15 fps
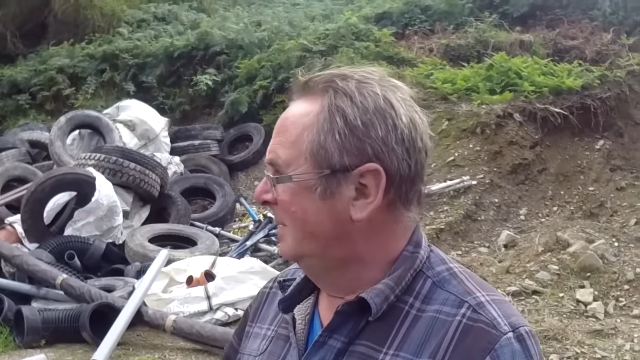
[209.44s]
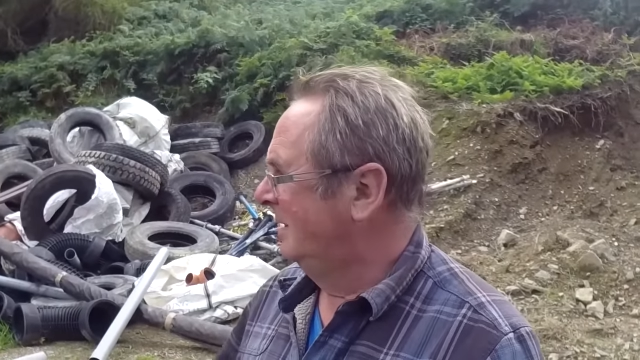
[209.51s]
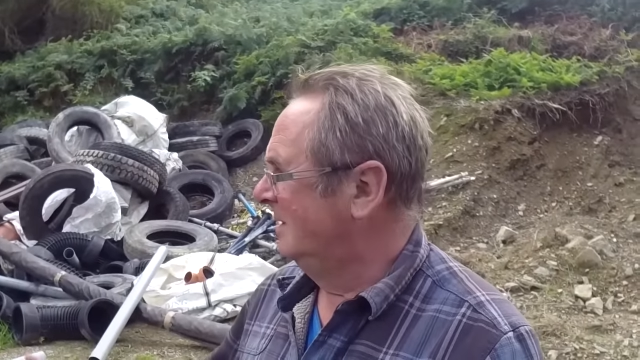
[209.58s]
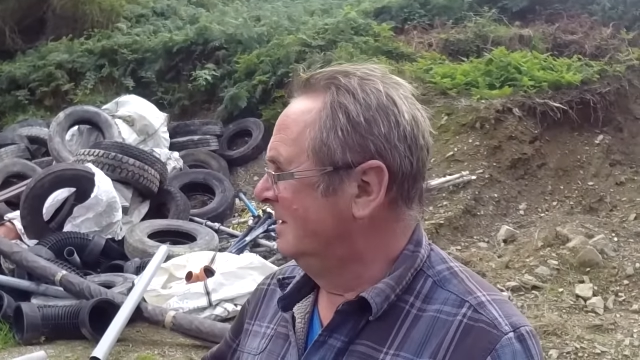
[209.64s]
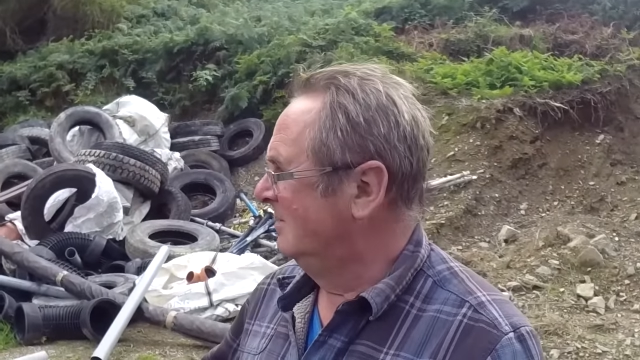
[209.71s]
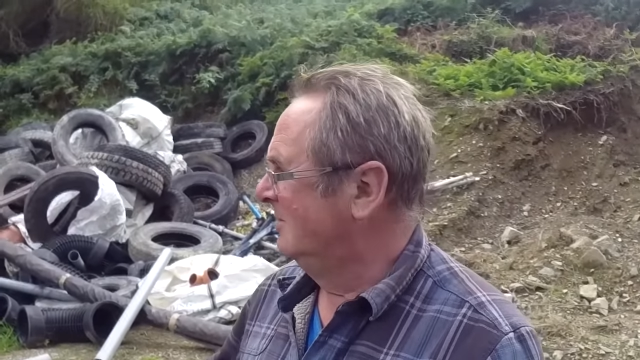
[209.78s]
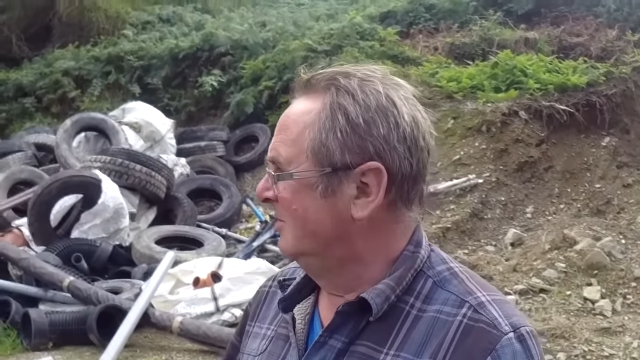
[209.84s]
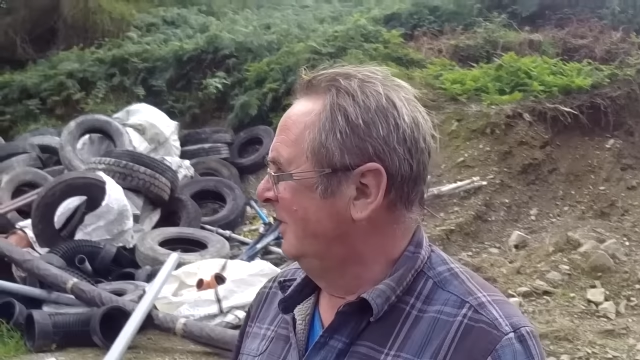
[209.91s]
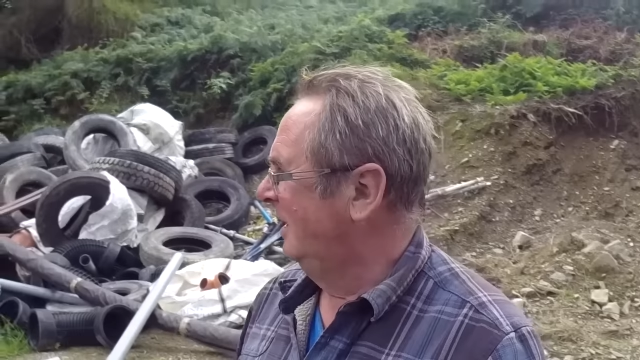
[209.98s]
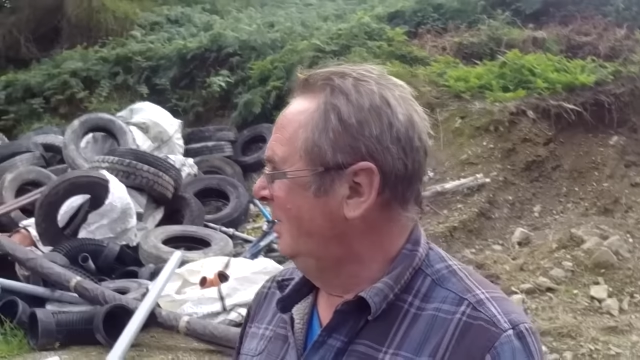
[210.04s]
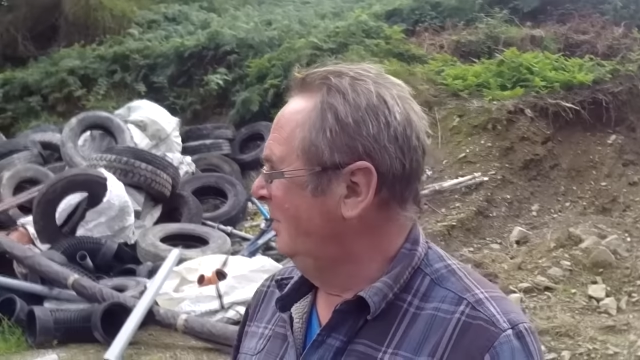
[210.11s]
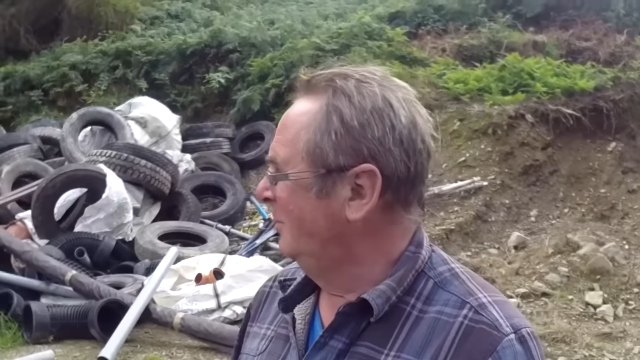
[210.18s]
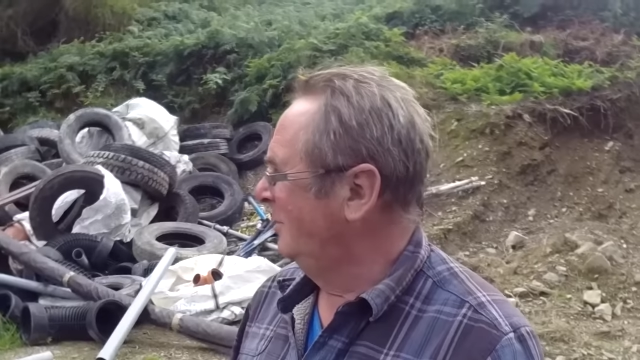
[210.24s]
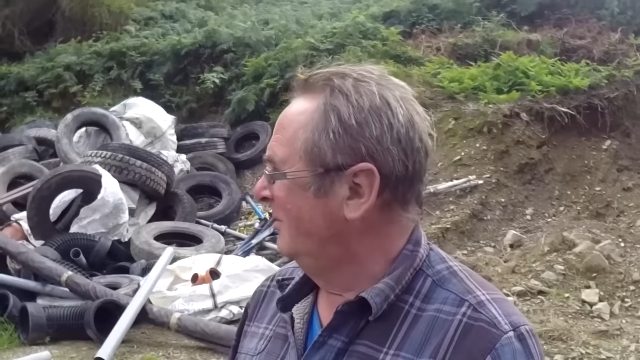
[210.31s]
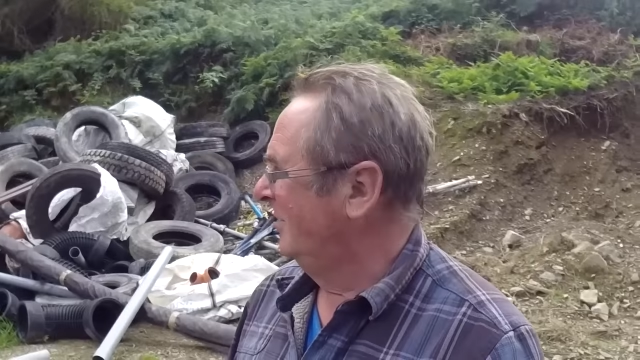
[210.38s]
It would
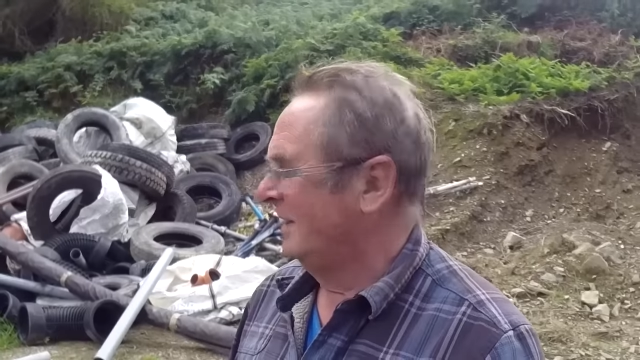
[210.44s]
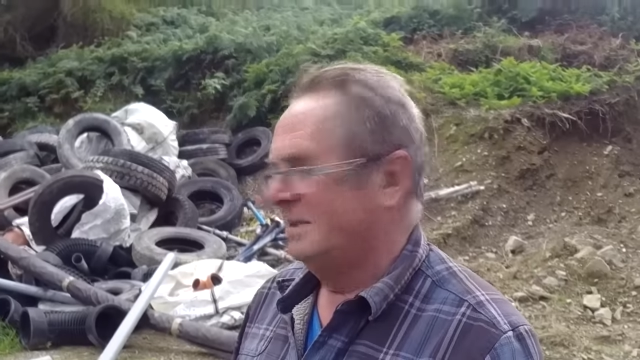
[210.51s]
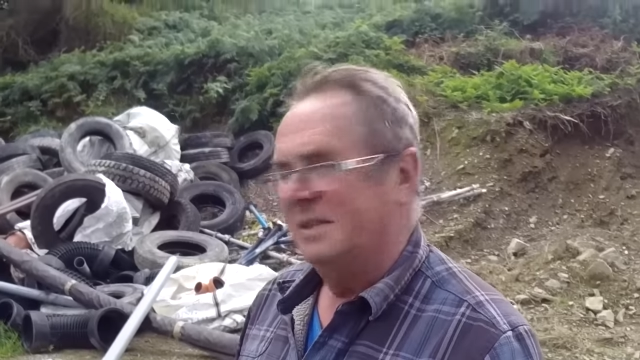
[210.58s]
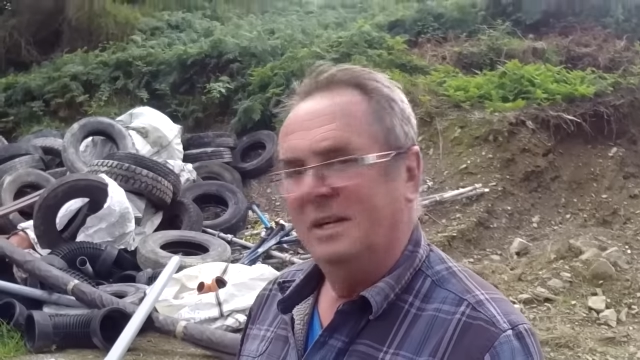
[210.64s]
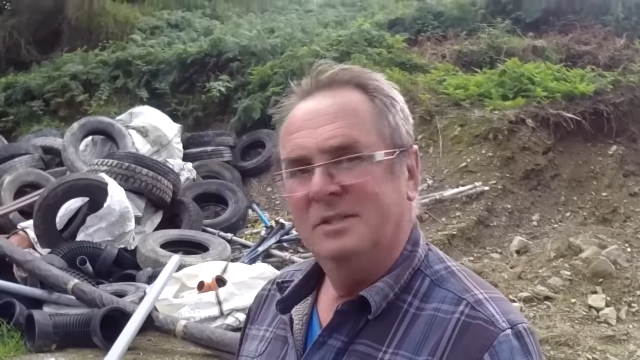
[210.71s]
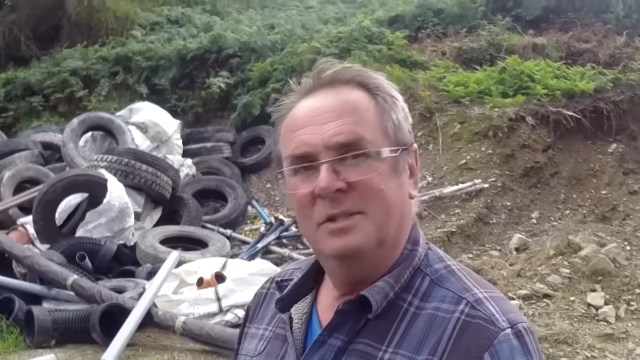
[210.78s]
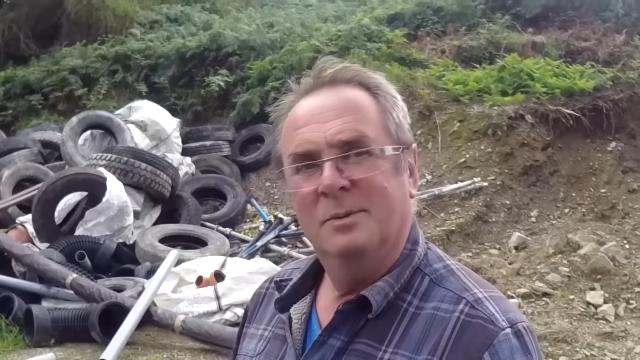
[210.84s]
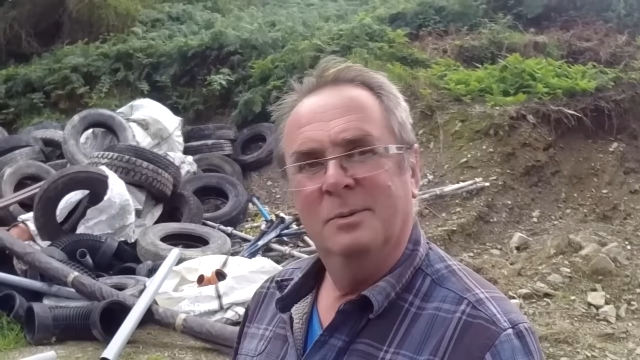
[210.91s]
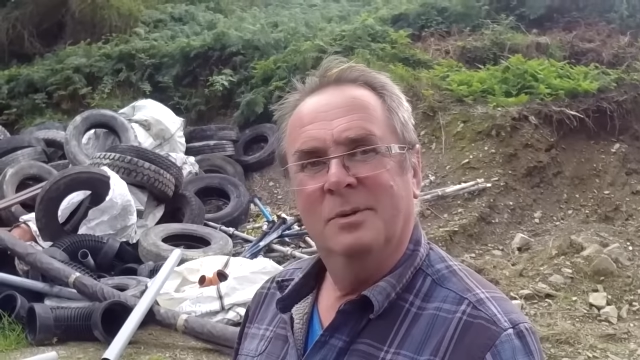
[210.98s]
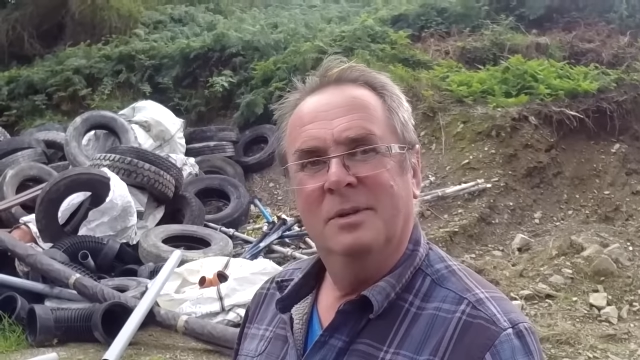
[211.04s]
be fantastic,